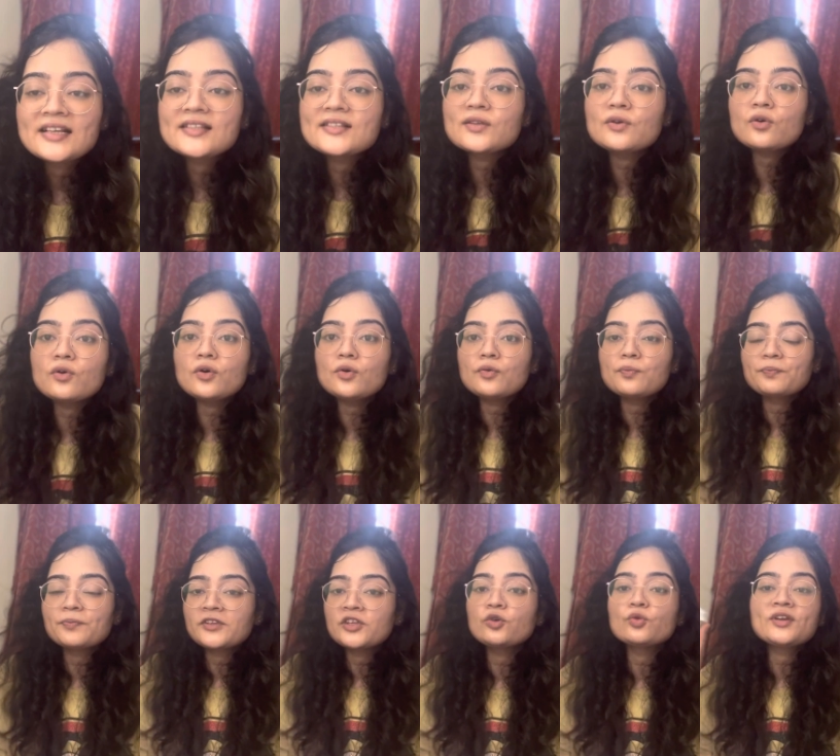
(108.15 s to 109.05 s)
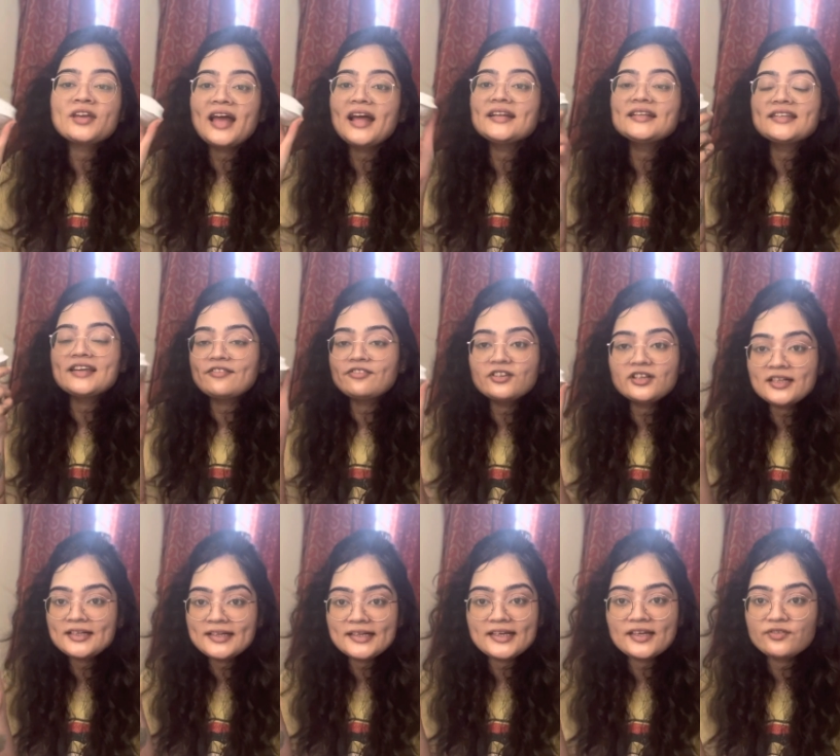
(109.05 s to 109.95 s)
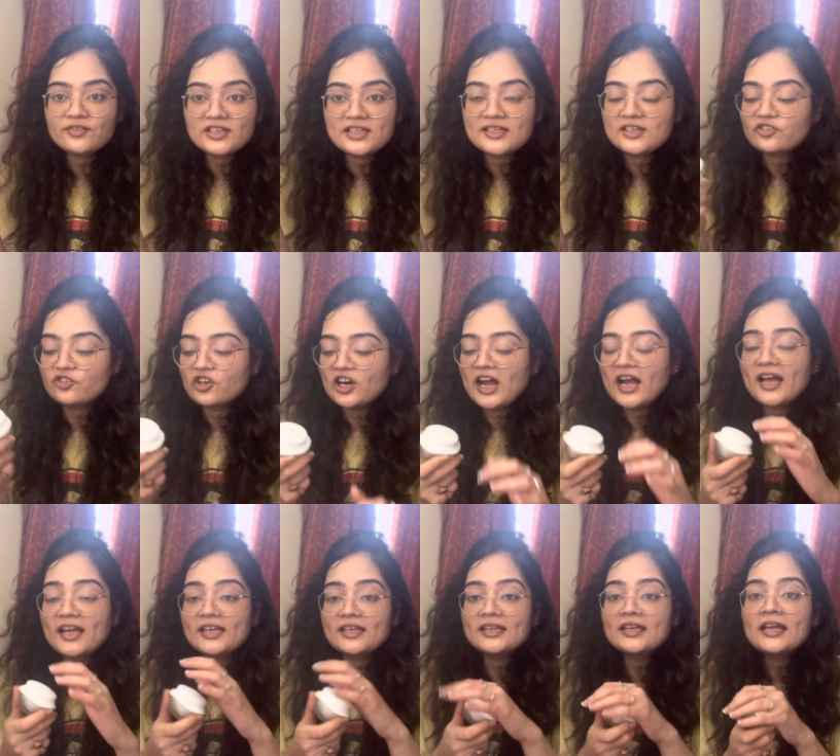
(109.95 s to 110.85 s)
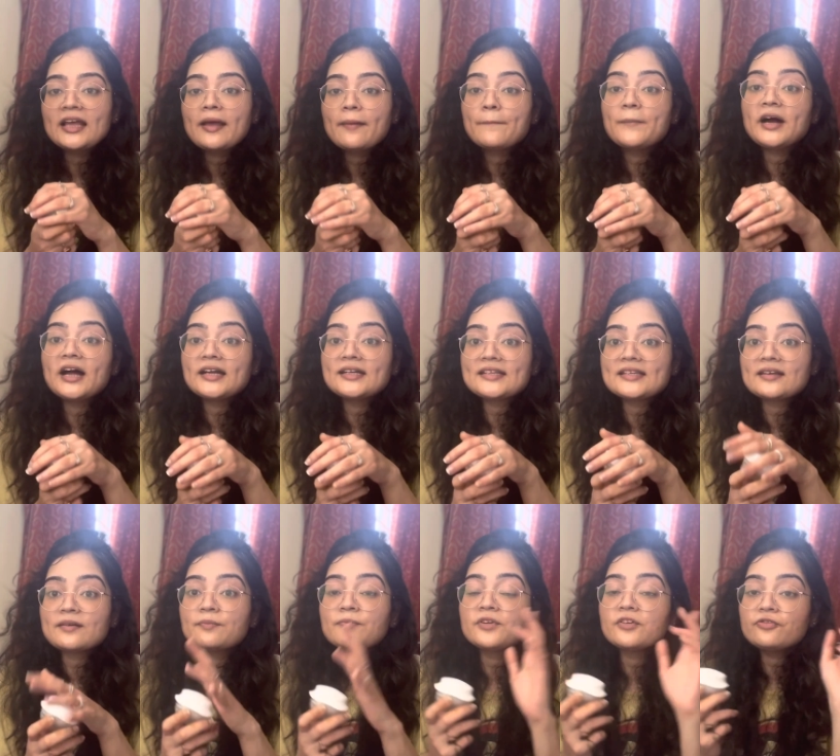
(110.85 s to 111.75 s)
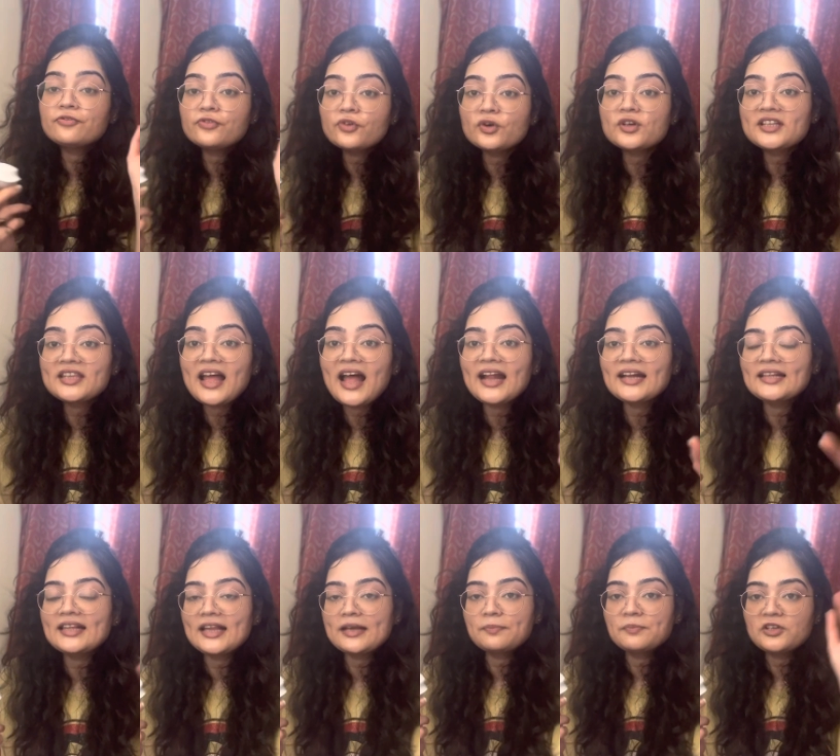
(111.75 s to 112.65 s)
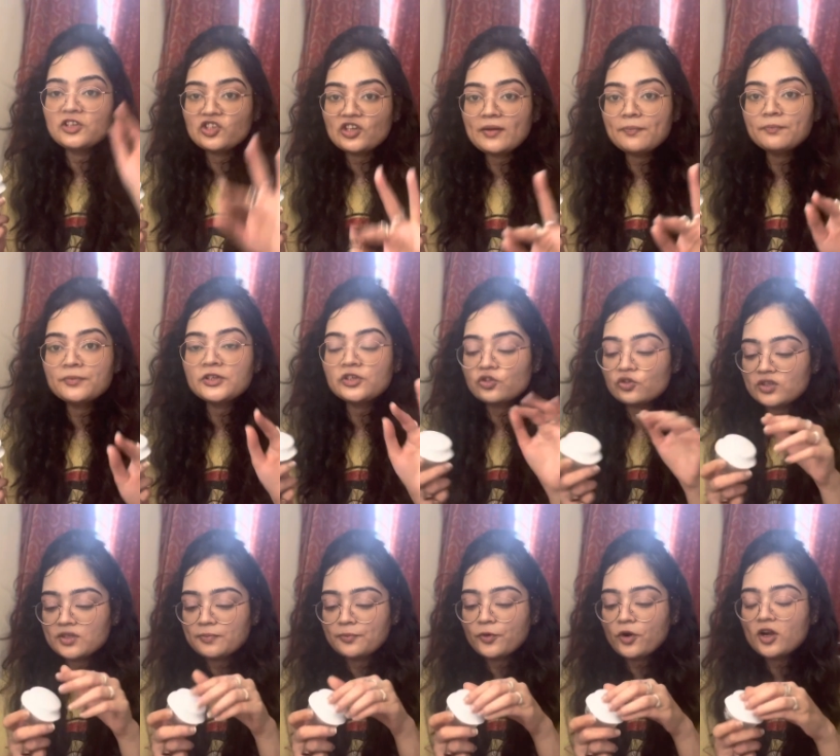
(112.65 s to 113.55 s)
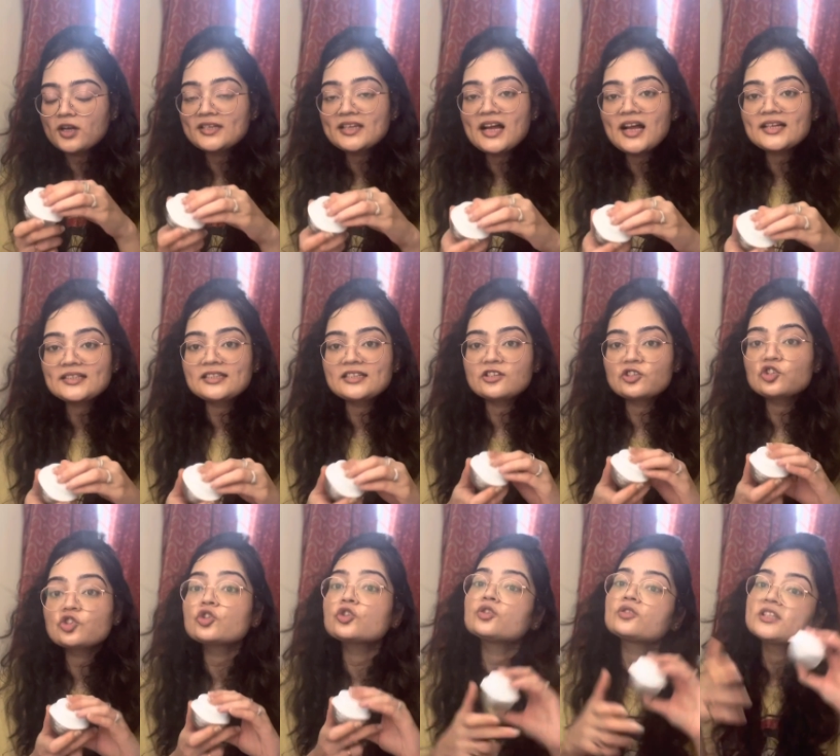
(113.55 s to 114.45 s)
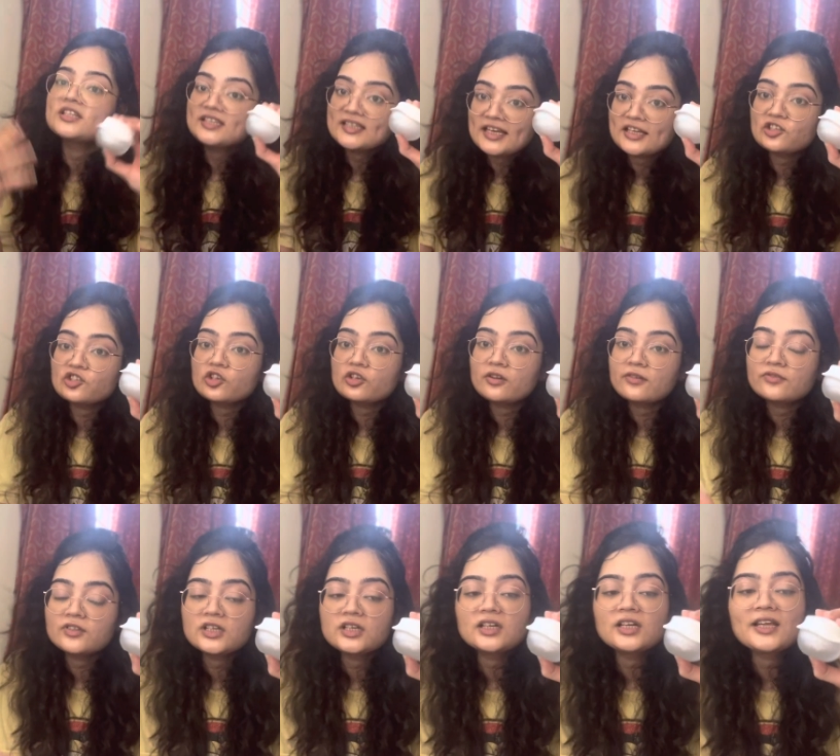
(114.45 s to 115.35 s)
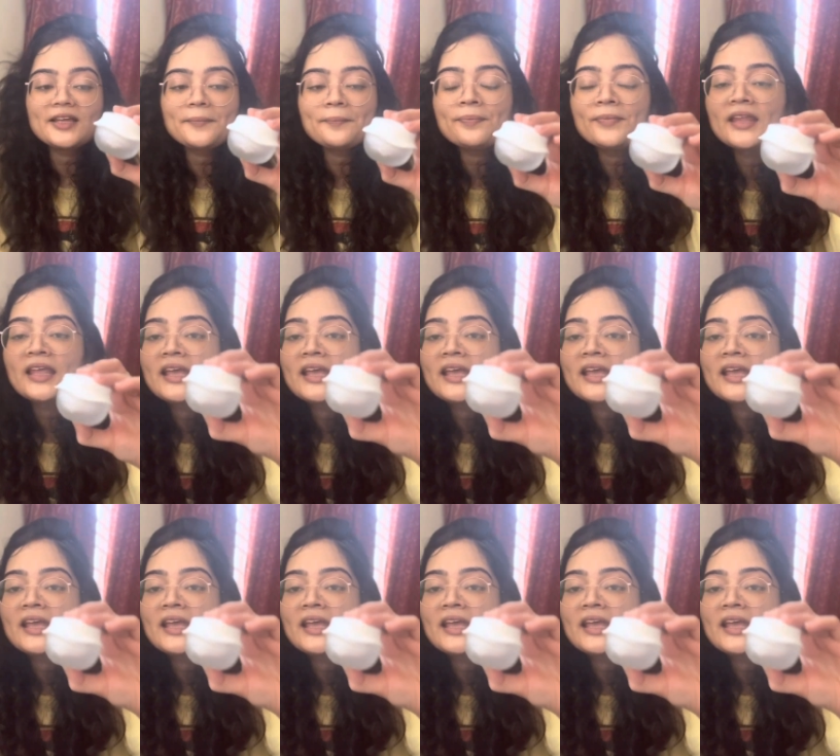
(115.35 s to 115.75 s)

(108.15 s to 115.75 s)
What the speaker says: So you can definitely give it a try. But before that, let me jump into the product and show you the texture of the cream.